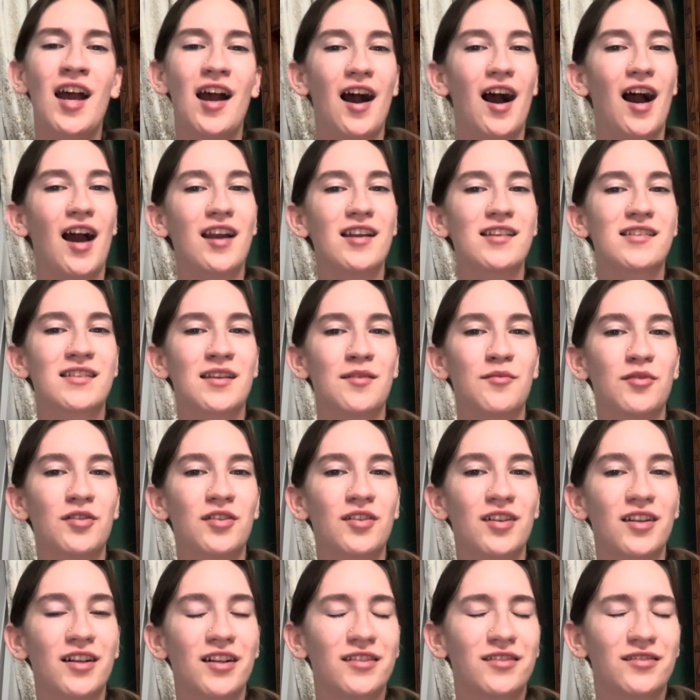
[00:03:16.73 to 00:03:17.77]
I had a
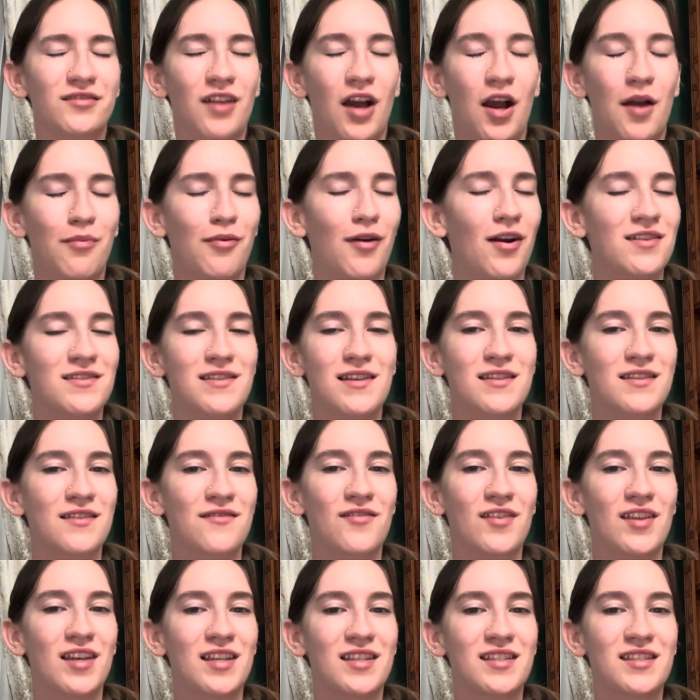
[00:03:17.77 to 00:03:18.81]
similar thought process of
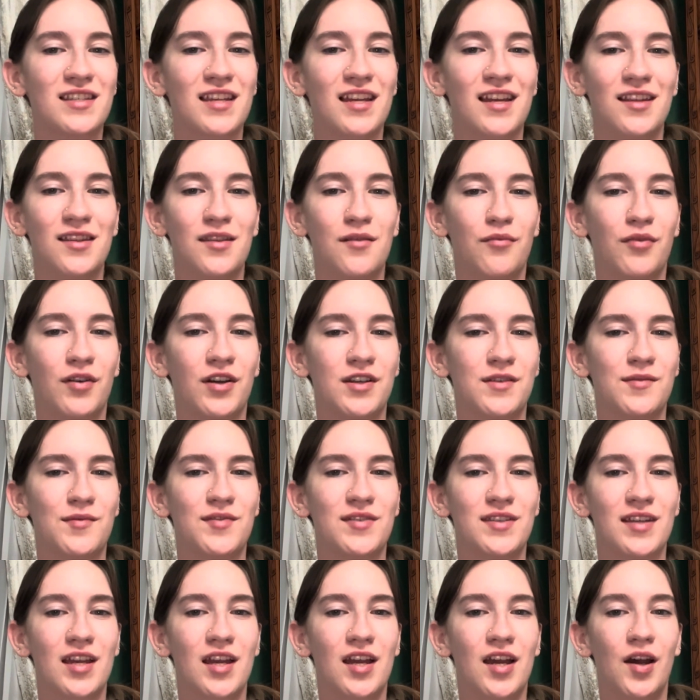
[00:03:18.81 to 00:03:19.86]
this in the British
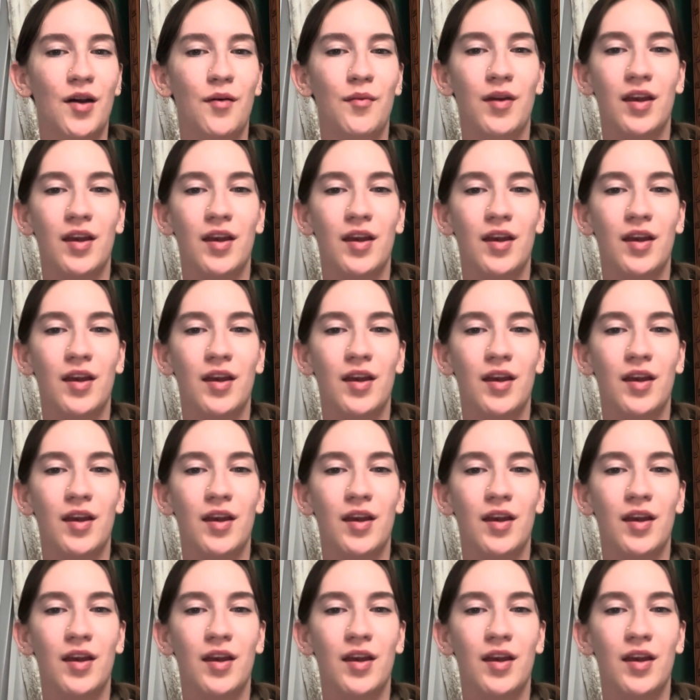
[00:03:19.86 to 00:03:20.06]
Museum,